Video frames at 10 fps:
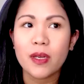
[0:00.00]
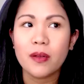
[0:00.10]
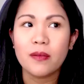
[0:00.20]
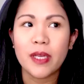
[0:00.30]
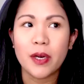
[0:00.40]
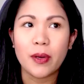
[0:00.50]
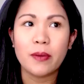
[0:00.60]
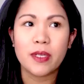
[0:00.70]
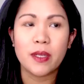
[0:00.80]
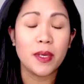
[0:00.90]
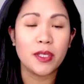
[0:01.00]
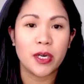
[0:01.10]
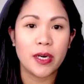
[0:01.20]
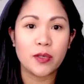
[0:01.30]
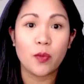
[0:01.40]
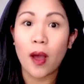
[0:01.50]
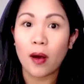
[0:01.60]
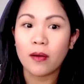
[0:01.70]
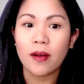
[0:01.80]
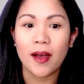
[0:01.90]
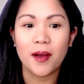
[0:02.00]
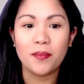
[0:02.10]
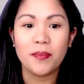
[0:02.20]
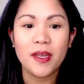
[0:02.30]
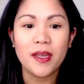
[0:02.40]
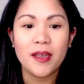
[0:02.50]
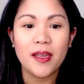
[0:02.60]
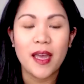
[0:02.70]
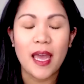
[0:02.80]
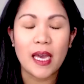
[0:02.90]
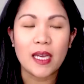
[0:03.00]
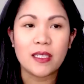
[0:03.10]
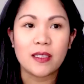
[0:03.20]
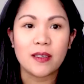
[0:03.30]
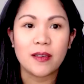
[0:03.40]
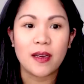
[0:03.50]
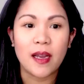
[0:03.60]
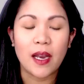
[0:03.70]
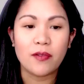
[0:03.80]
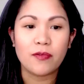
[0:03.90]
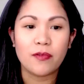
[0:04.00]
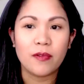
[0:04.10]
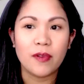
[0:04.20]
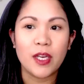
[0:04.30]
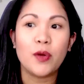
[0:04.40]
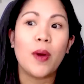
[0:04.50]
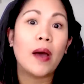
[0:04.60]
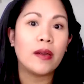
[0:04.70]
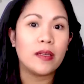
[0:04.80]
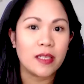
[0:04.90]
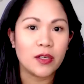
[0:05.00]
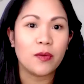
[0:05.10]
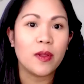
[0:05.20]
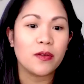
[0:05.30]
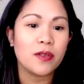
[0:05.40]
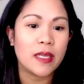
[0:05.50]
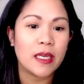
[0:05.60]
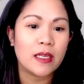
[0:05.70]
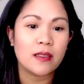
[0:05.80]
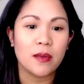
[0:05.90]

he was in the military as well, and kind of knew how to deal with those things,